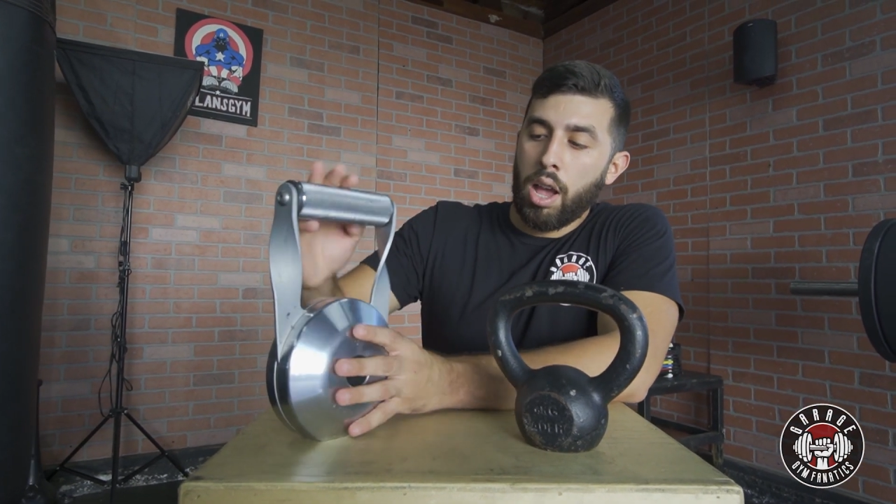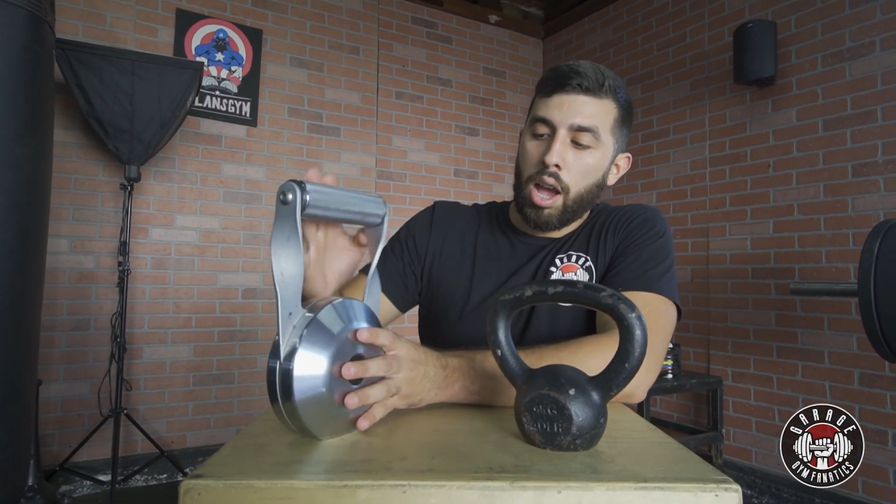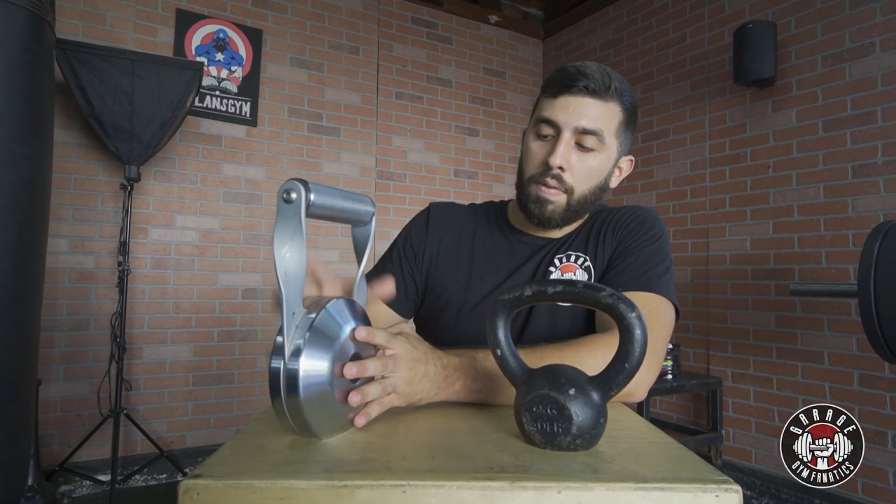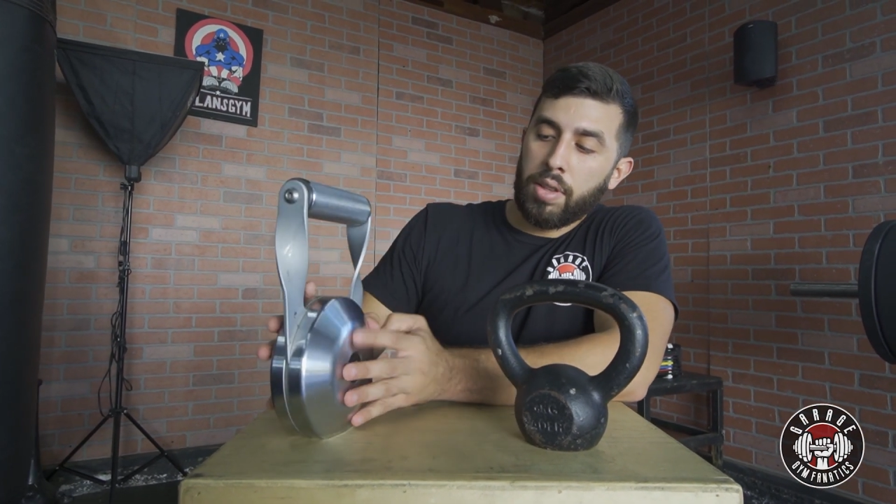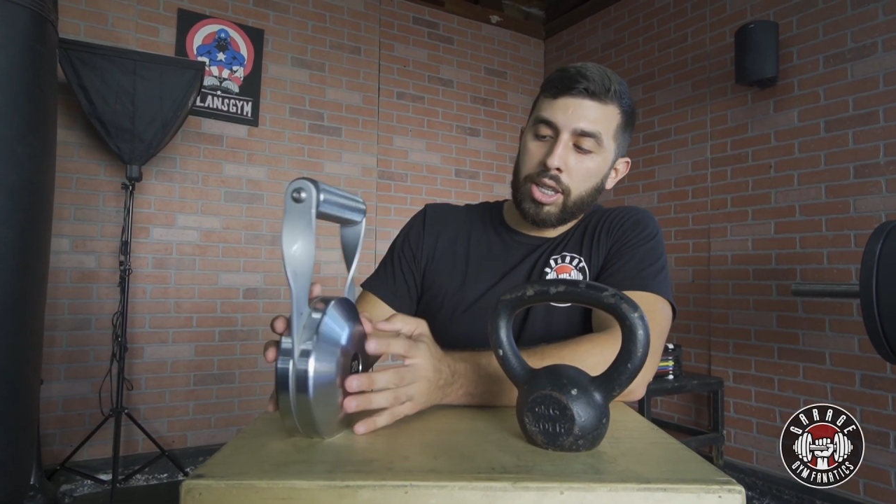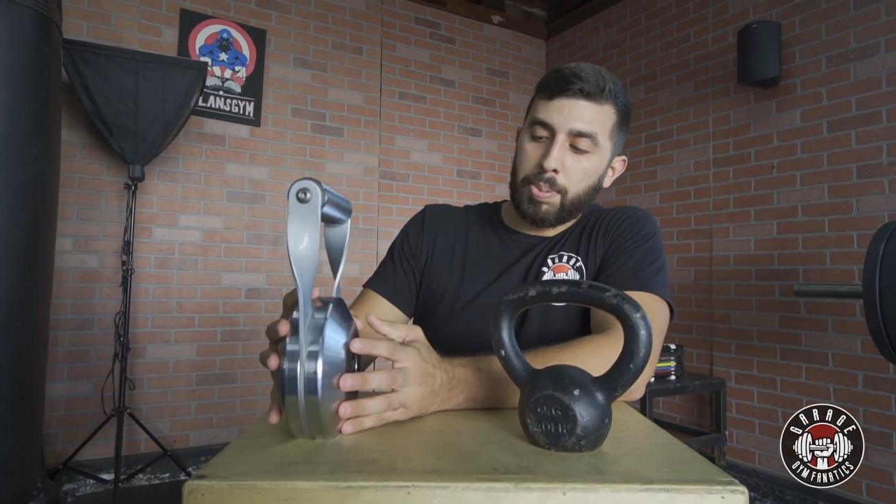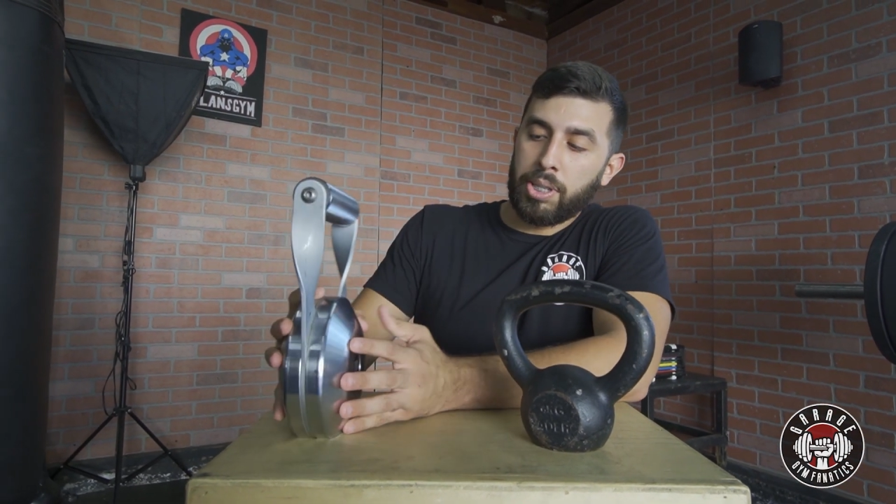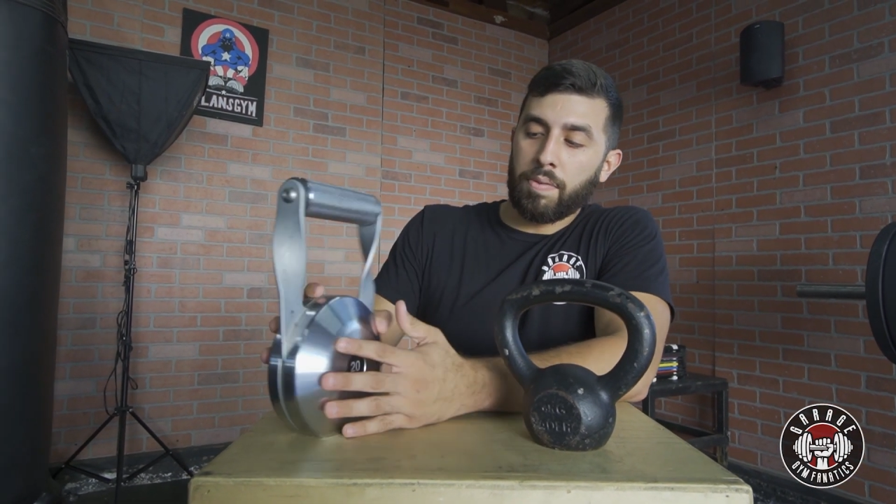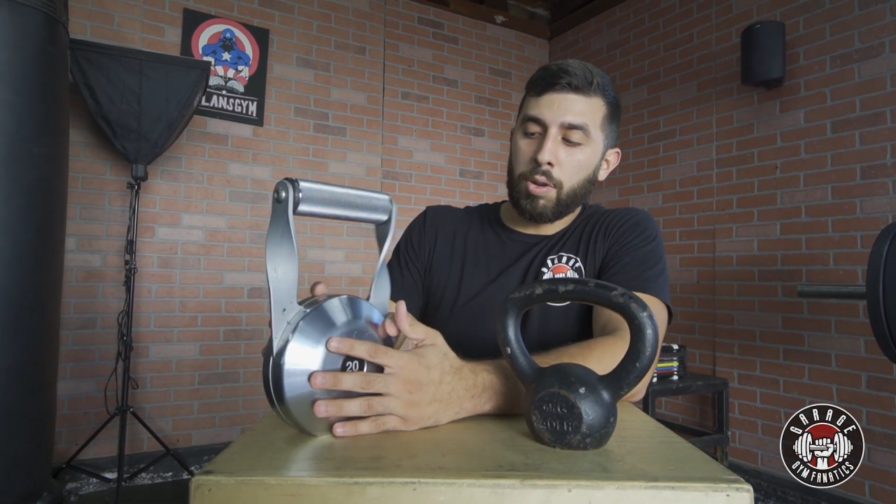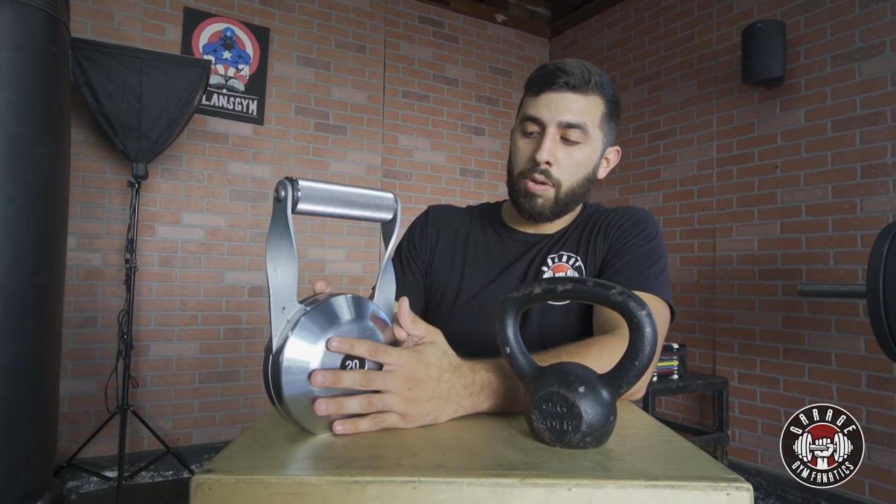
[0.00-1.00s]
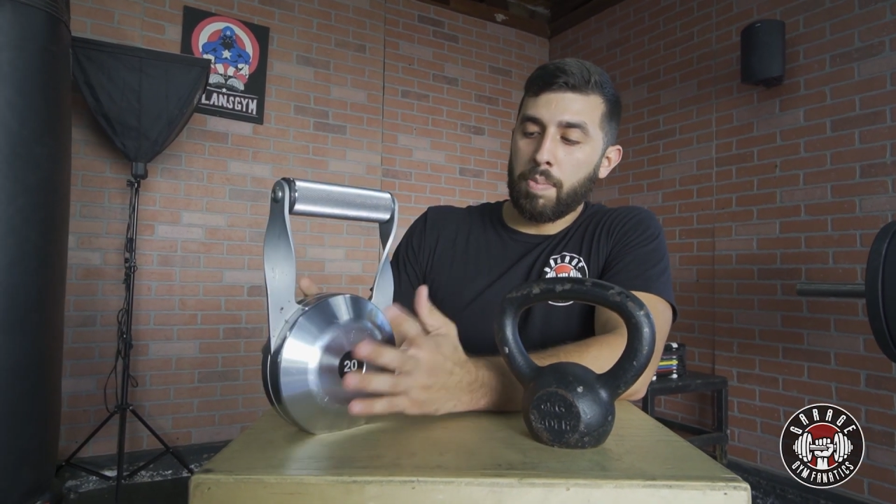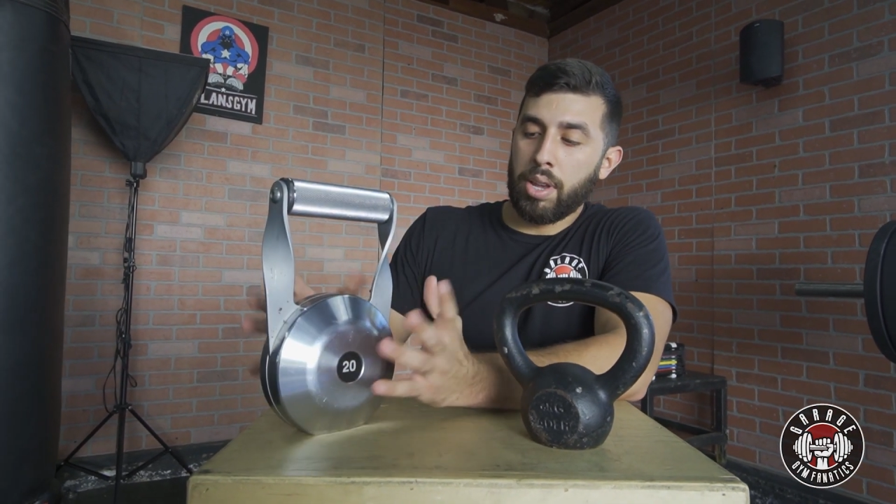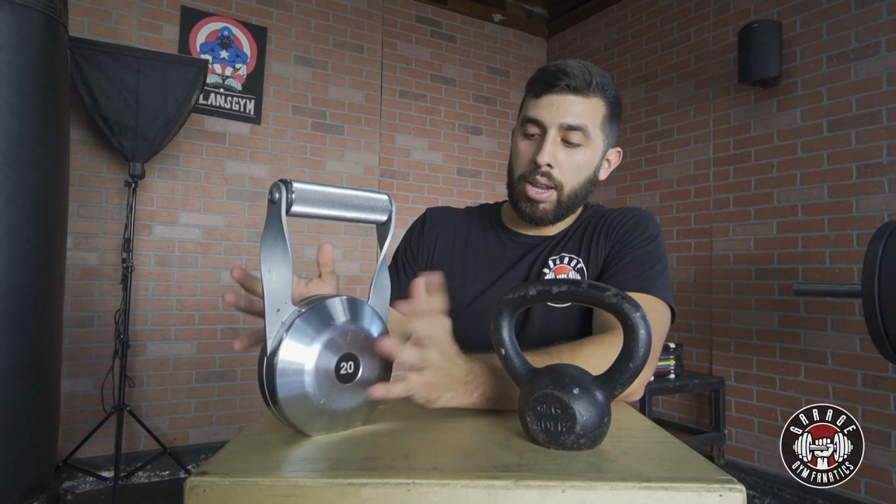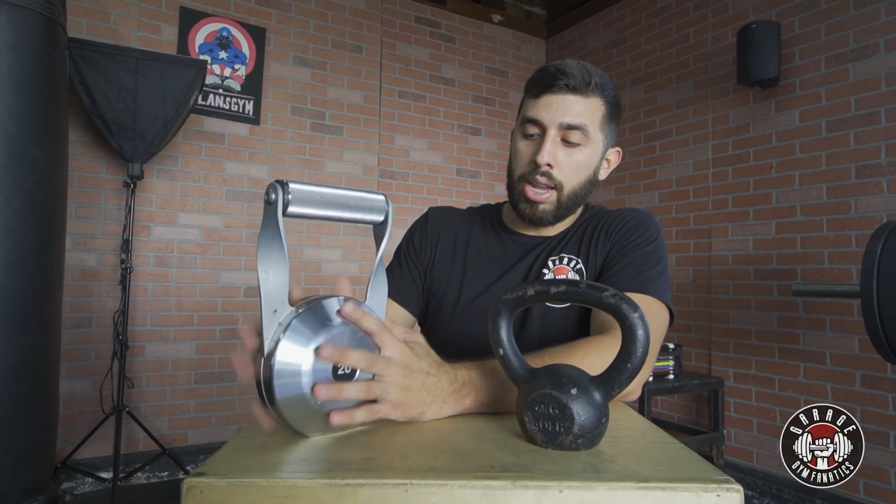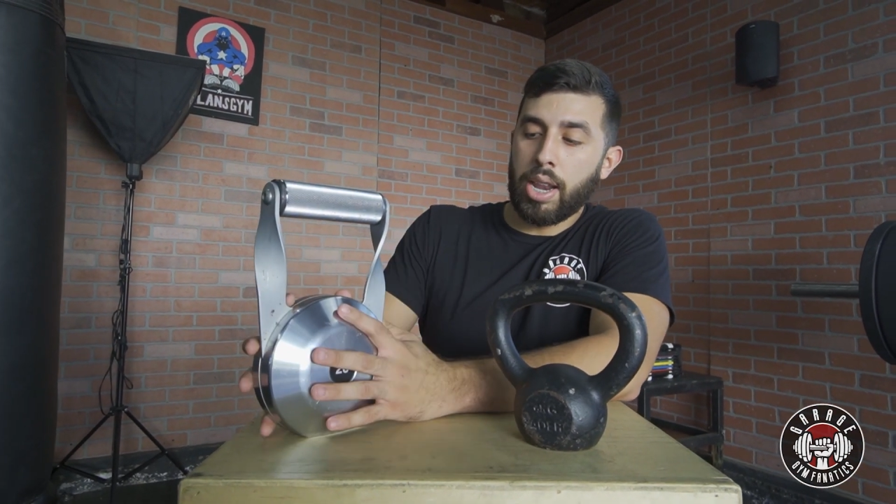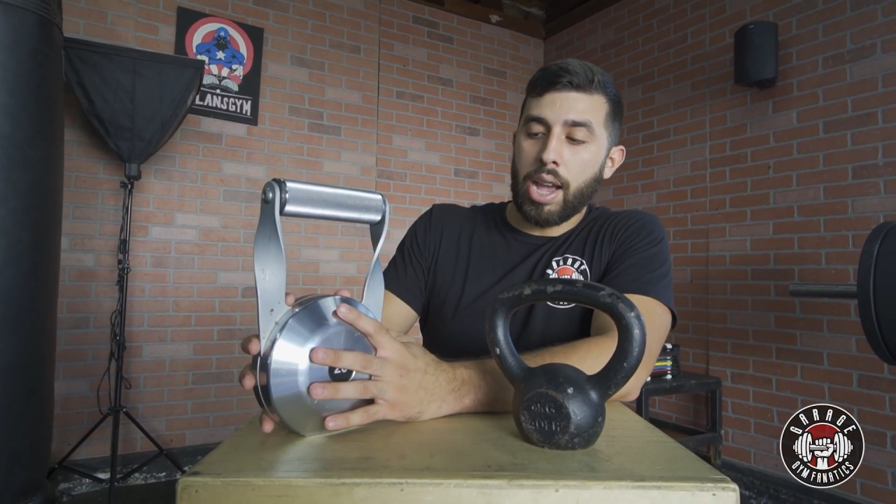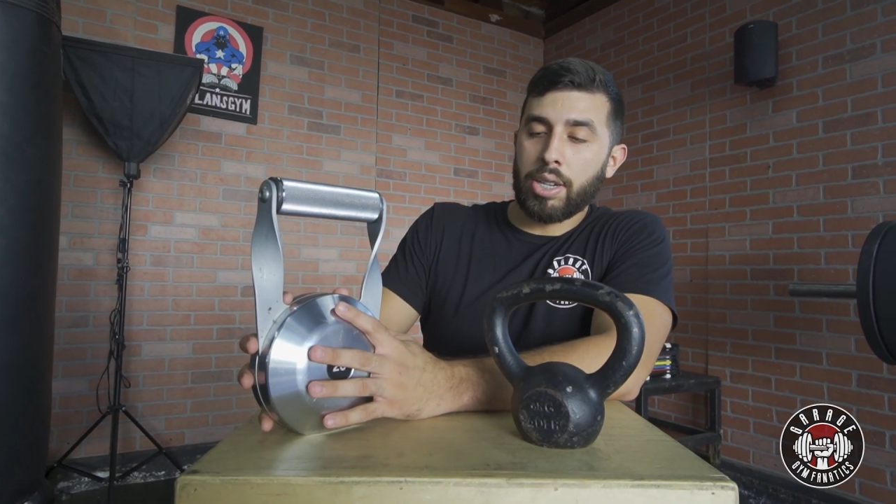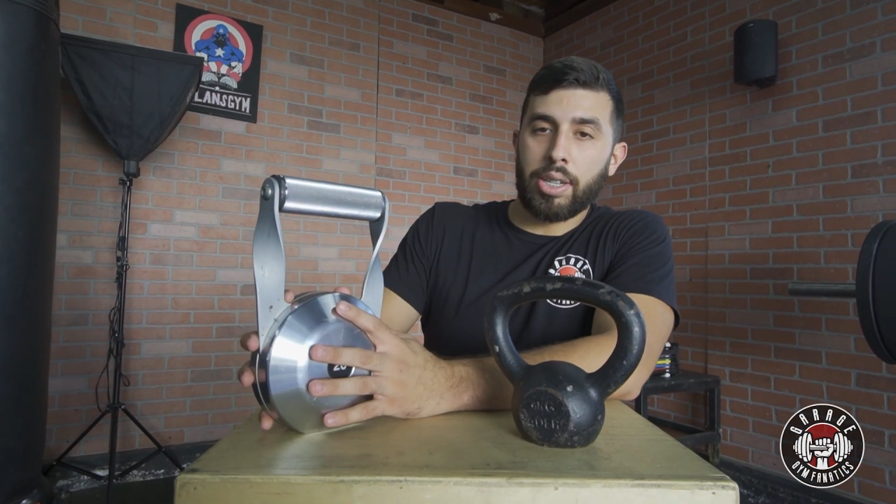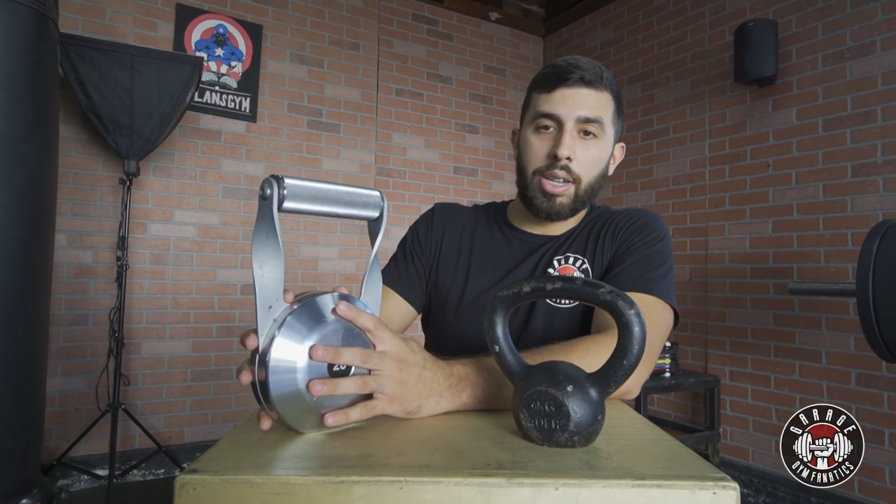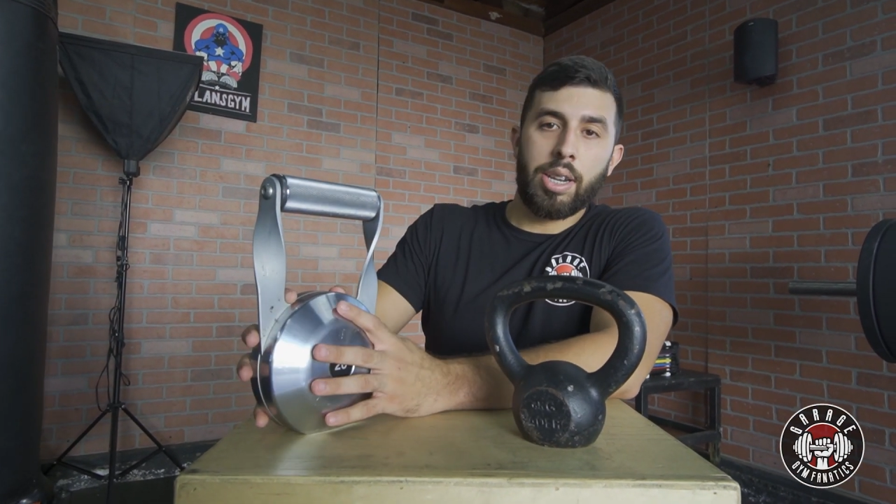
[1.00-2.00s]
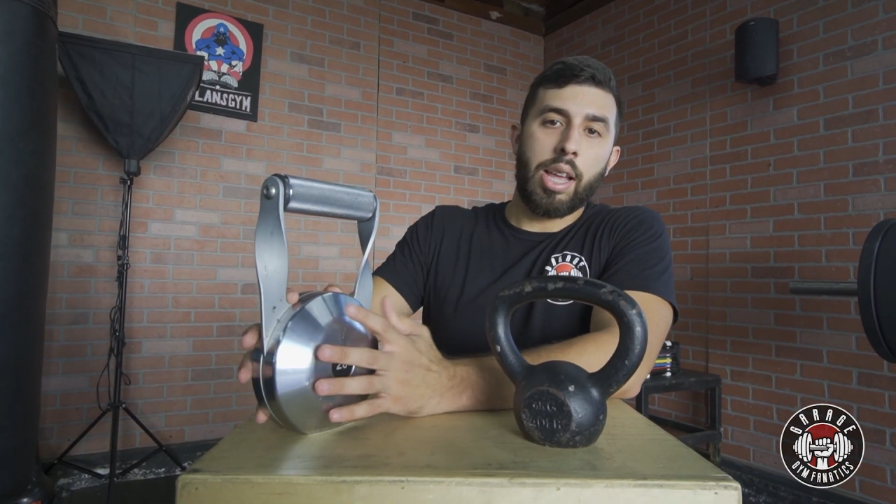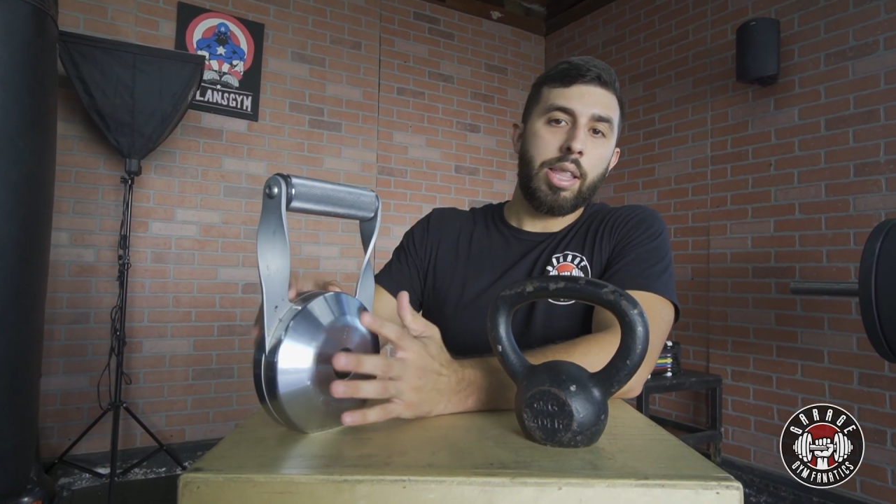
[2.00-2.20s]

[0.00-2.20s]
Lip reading: of this piece of equipment in action,